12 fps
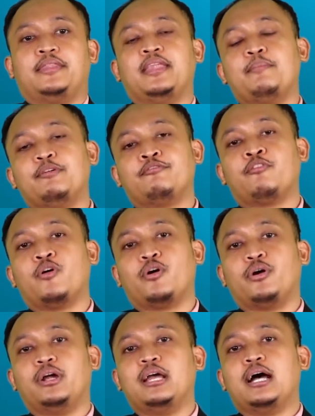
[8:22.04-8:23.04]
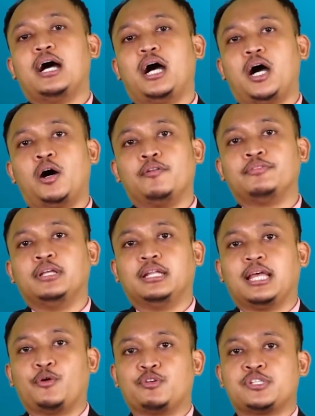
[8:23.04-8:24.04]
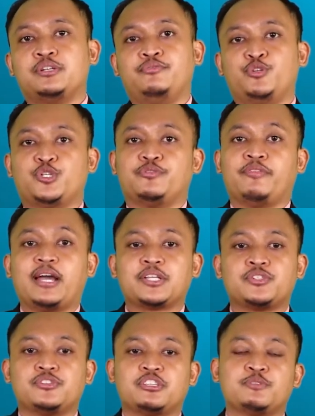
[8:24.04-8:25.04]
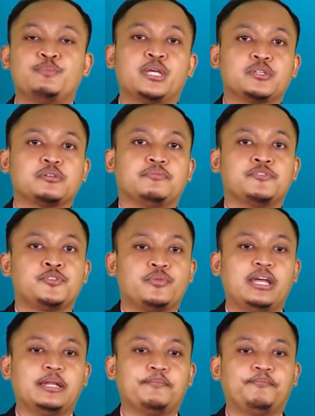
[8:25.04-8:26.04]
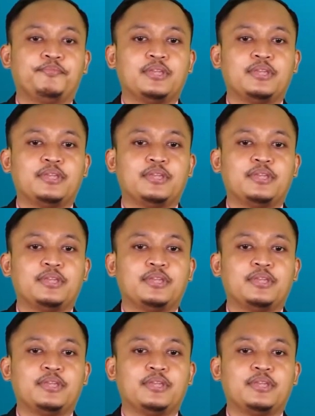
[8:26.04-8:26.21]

Number 4 of the language diffusion factors is because of trade.